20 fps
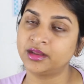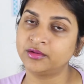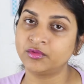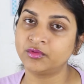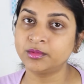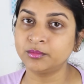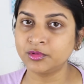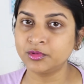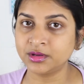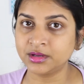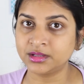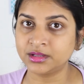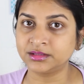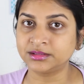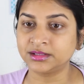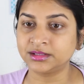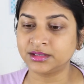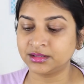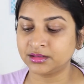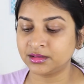And one more
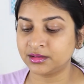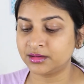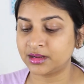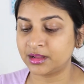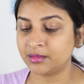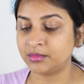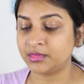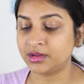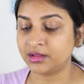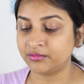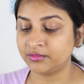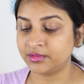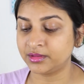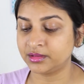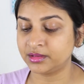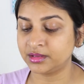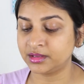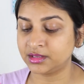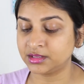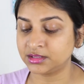concealer I'm
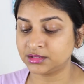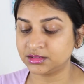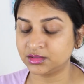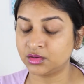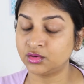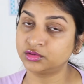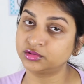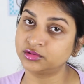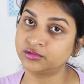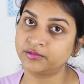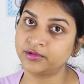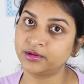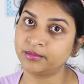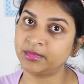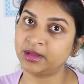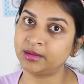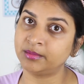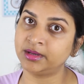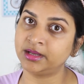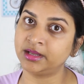loving is also from
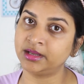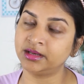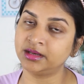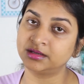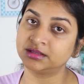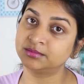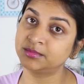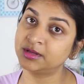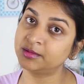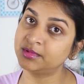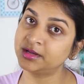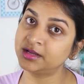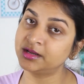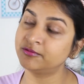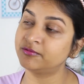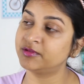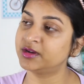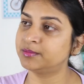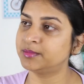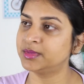Maybelline. It's
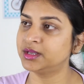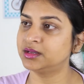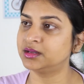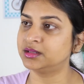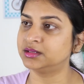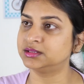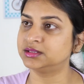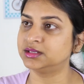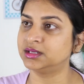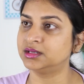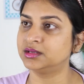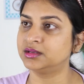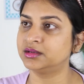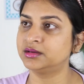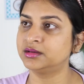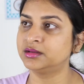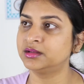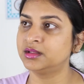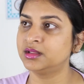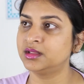Maybelline Fit Me Concealer.